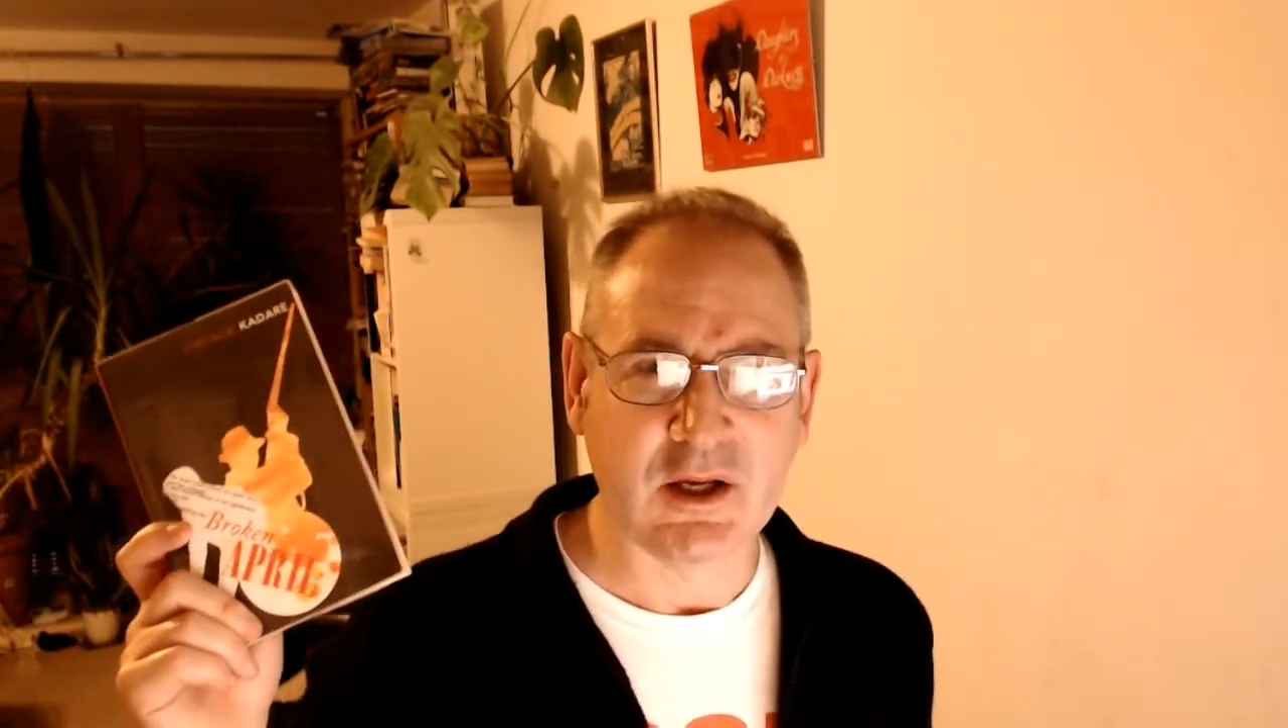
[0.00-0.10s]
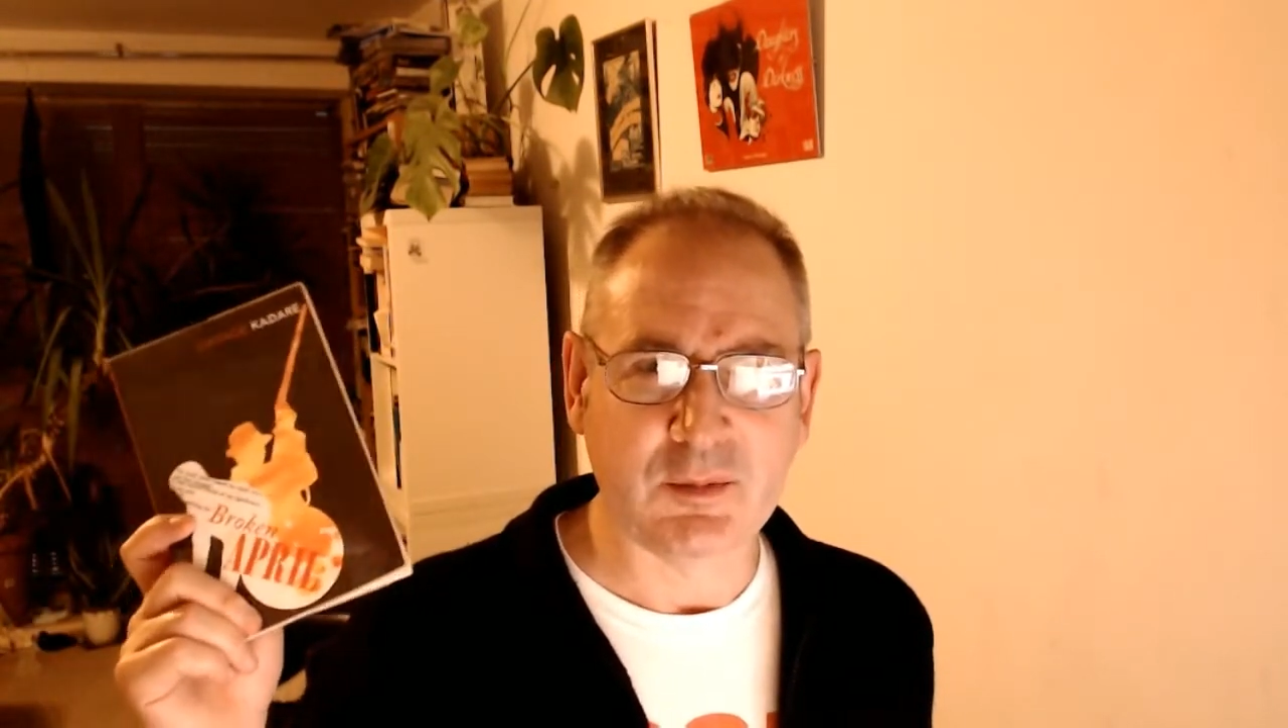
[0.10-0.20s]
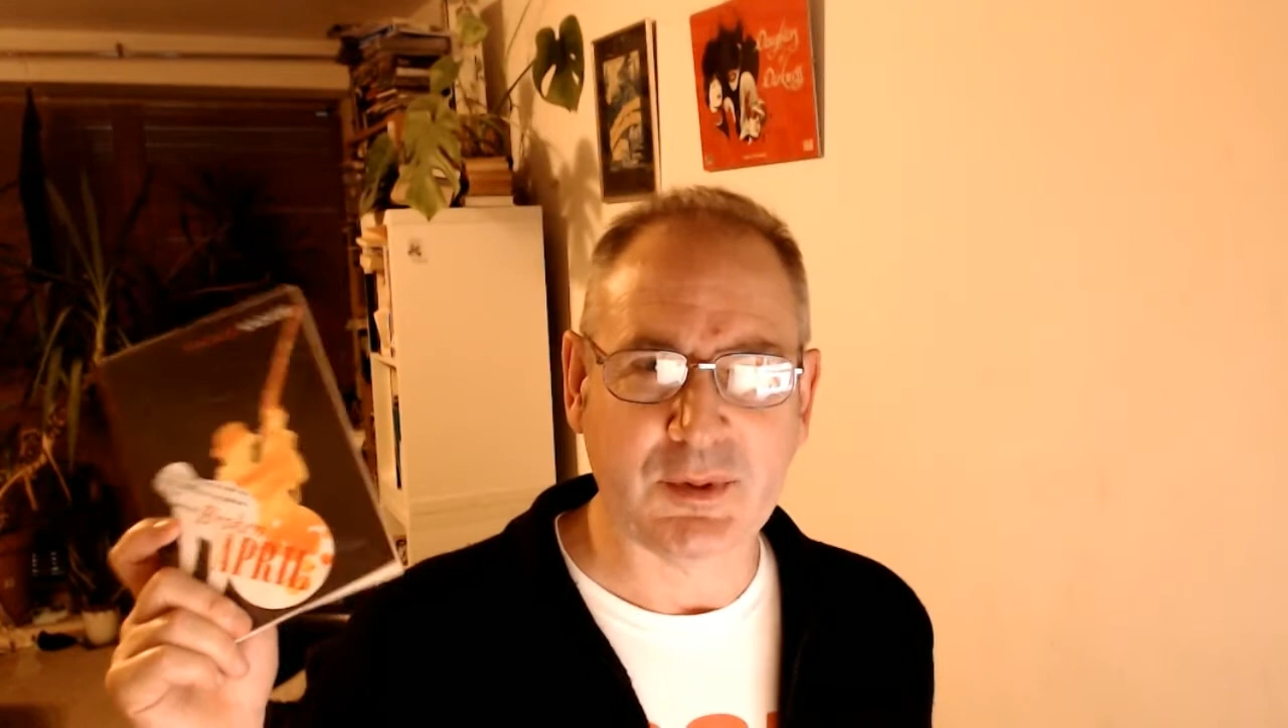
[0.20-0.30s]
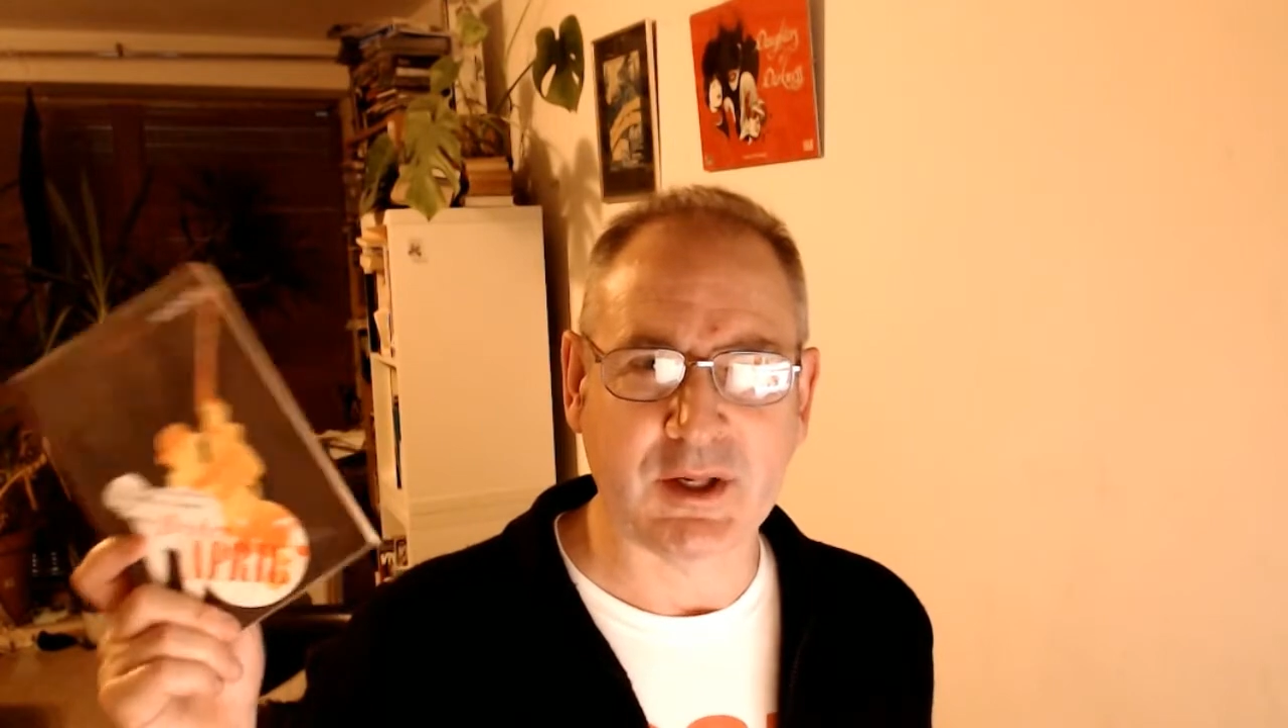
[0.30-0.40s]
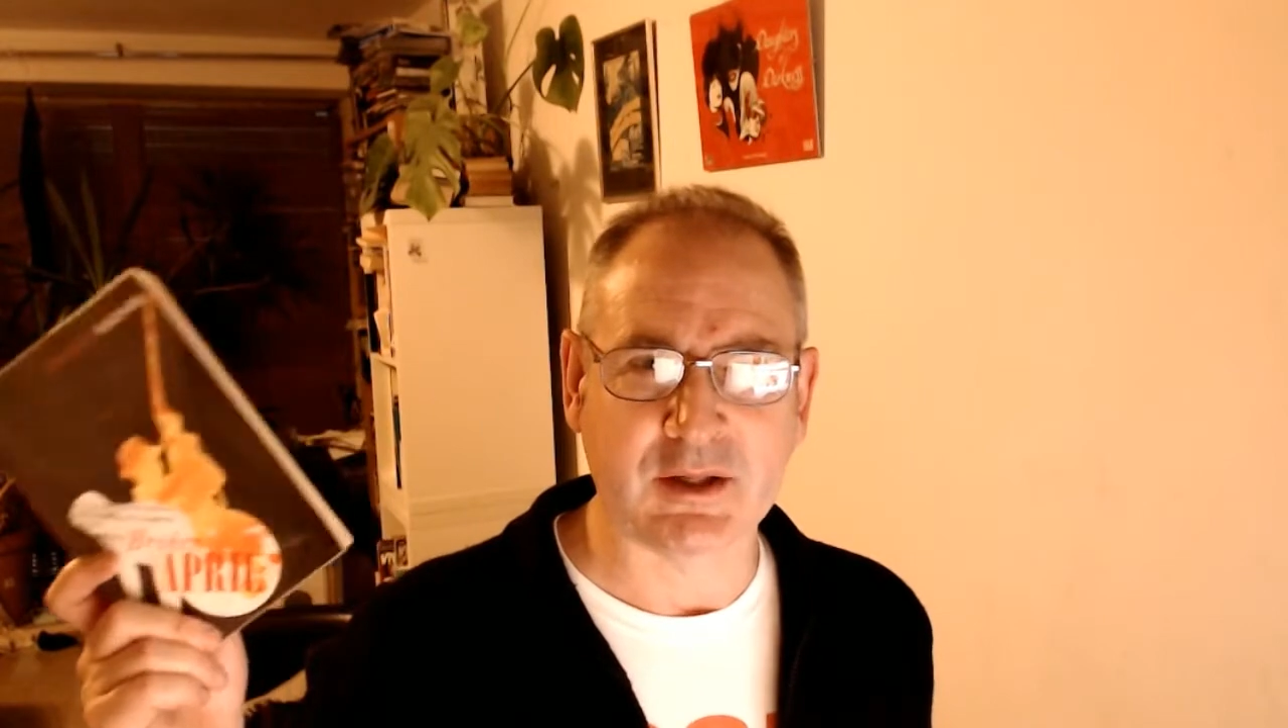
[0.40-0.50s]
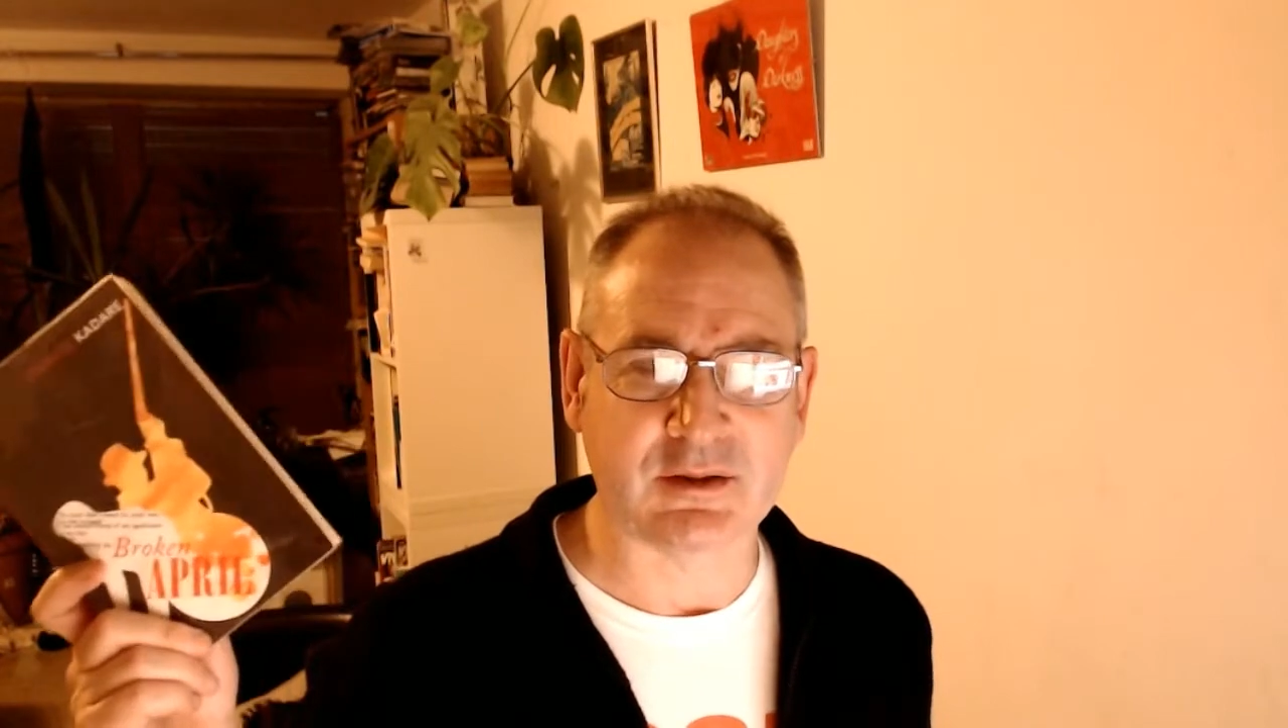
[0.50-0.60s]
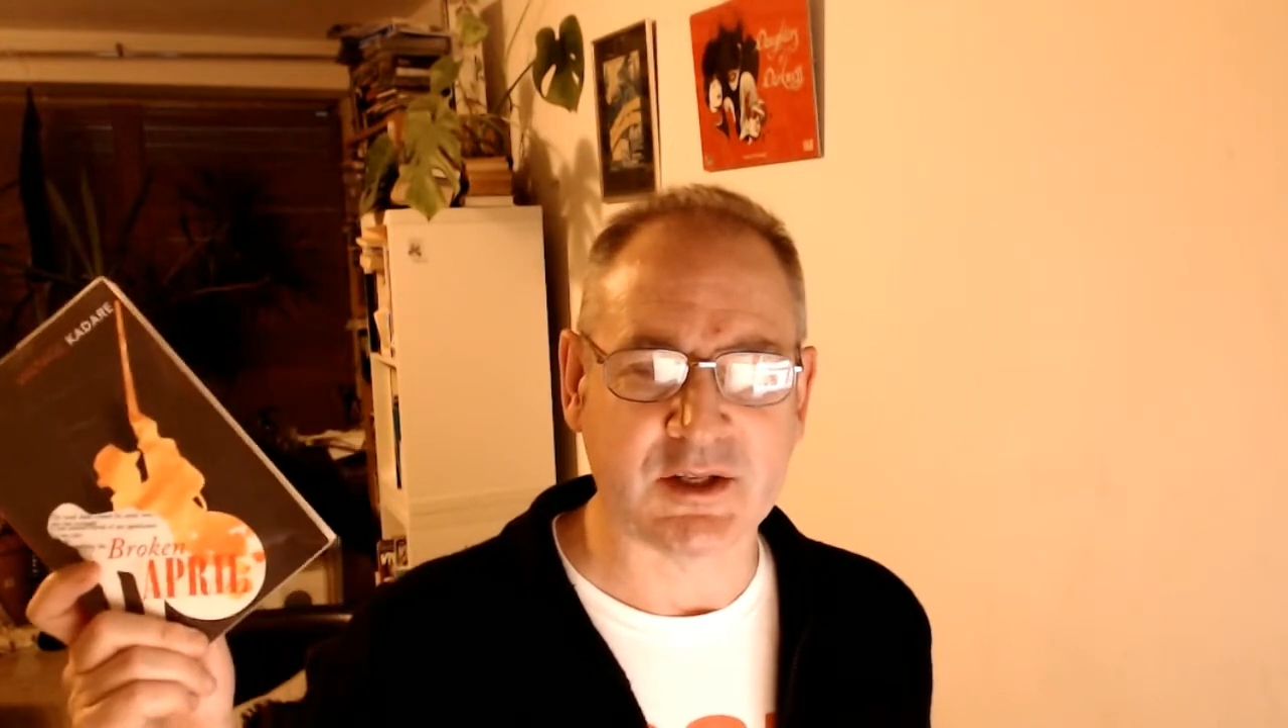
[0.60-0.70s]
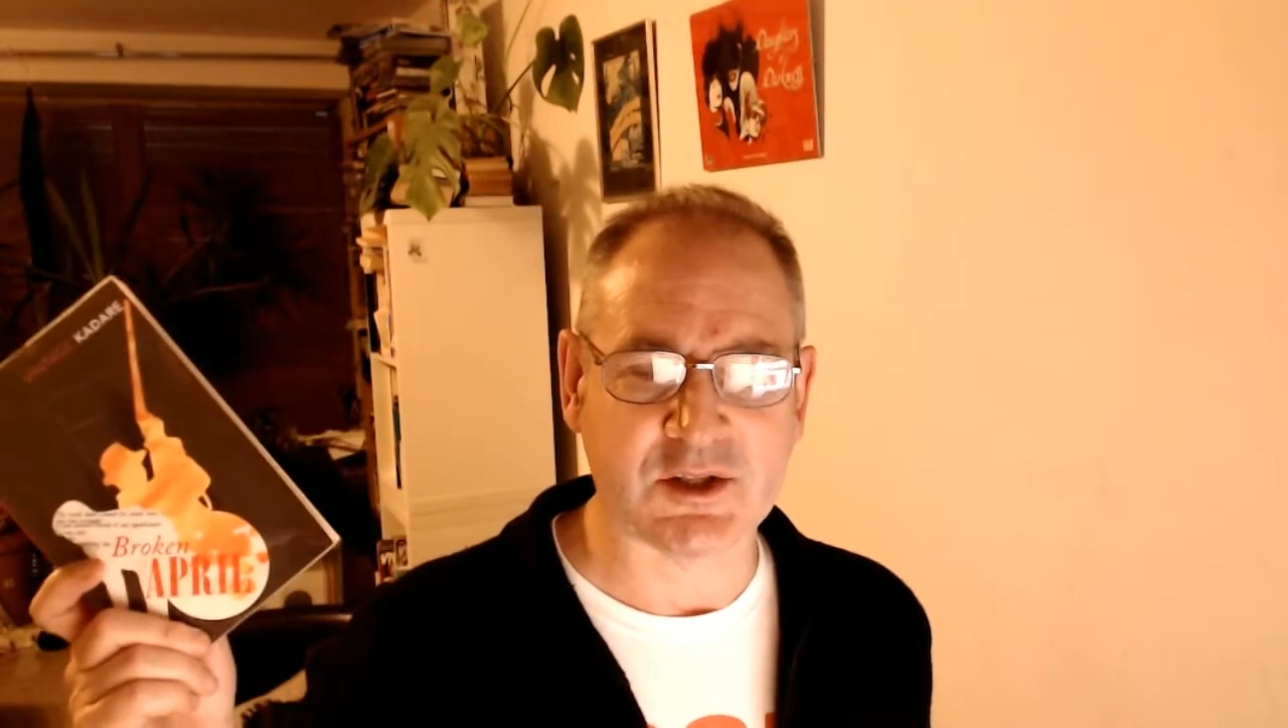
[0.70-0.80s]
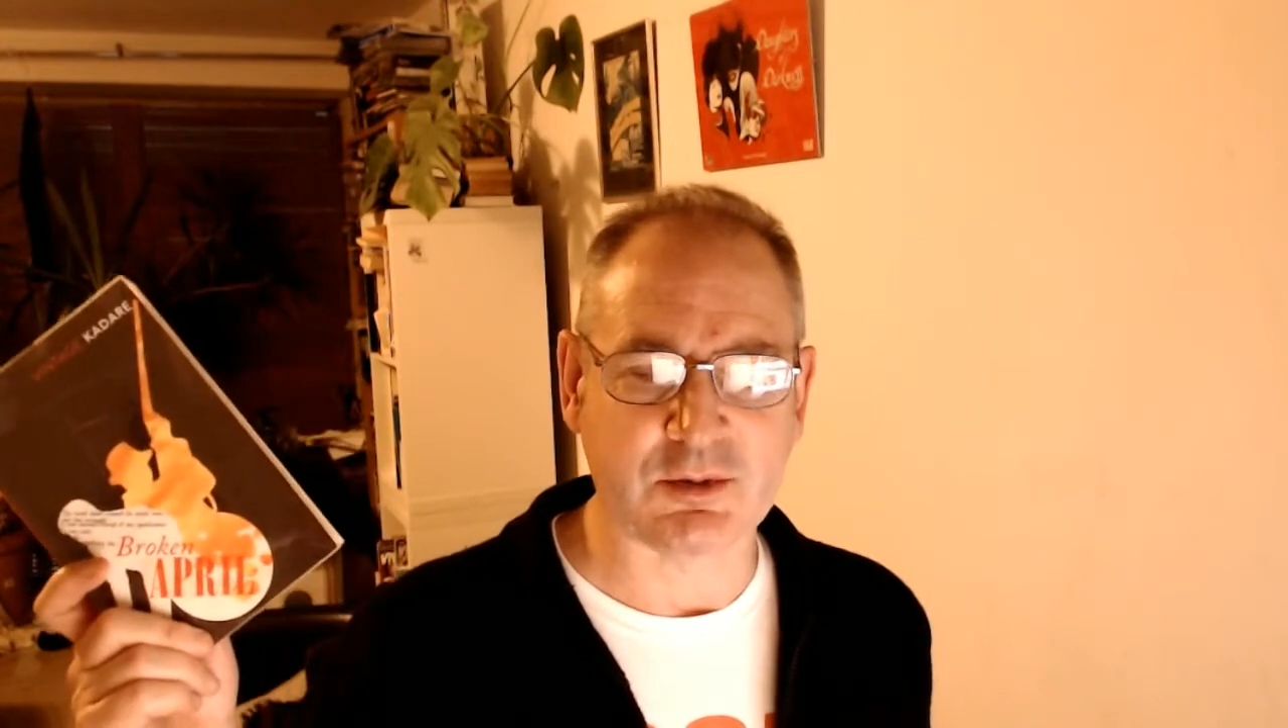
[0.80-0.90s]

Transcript: picked this